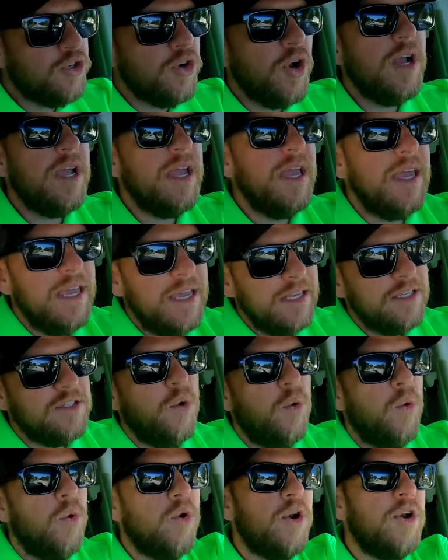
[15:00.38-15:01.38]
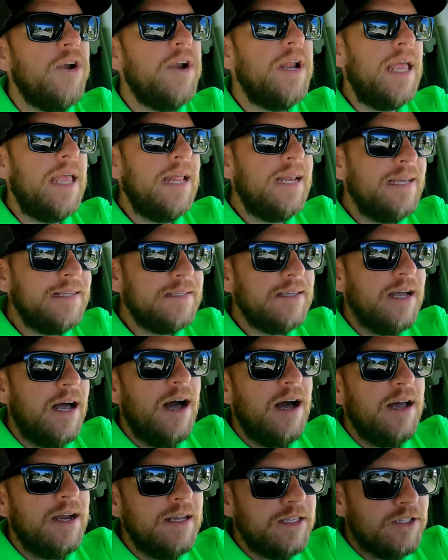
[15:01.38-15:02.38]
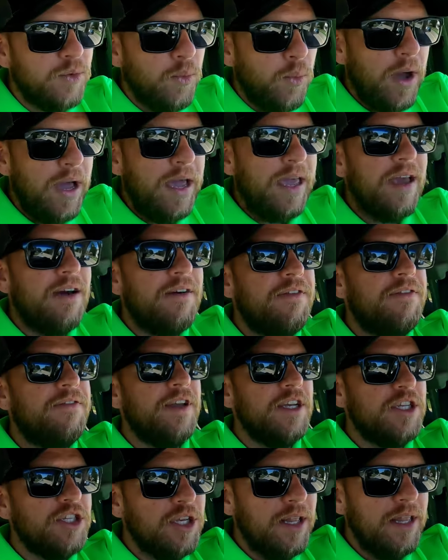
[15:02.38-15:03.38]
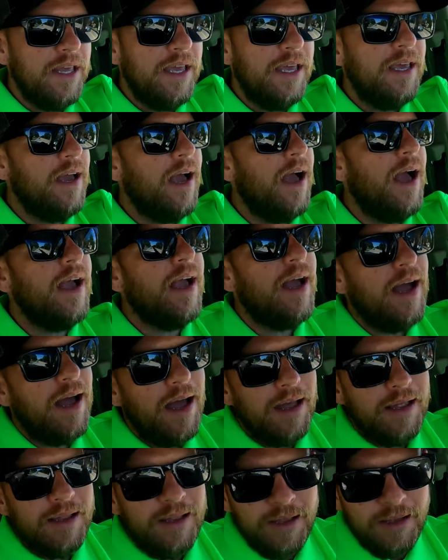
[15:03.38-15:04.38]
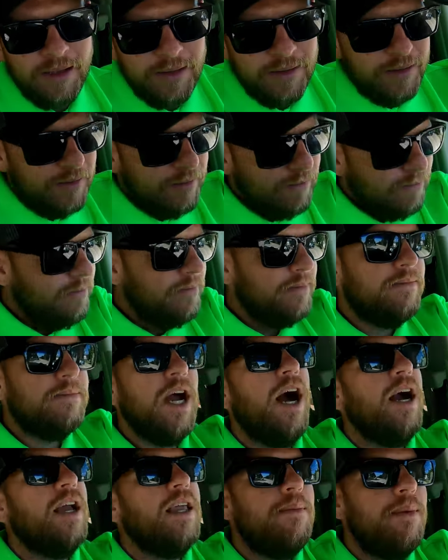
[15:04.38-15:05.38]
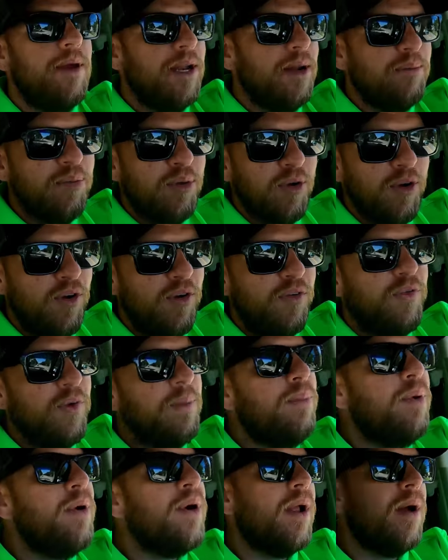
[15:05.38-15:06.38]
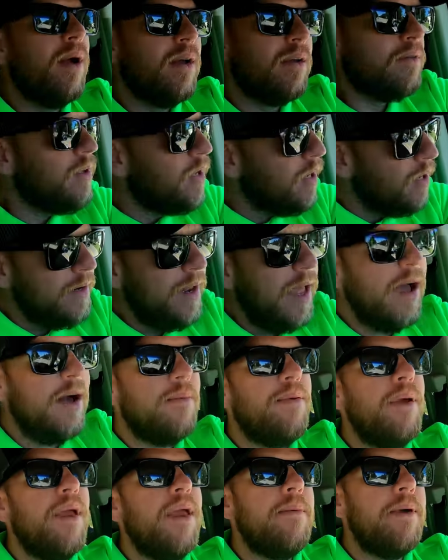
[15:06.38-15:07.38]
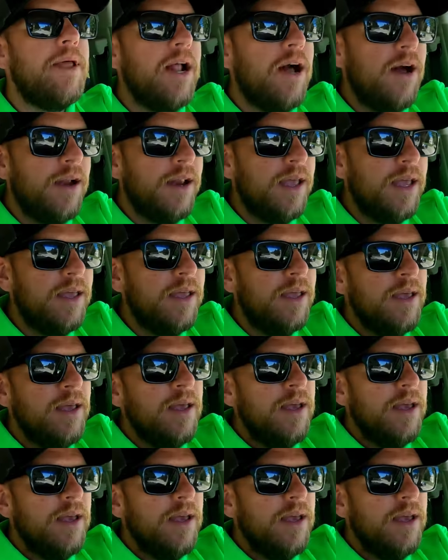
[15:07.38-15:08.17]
Truck is ordered. It is on its way officially. I got documented proof. We put a good down payment on it.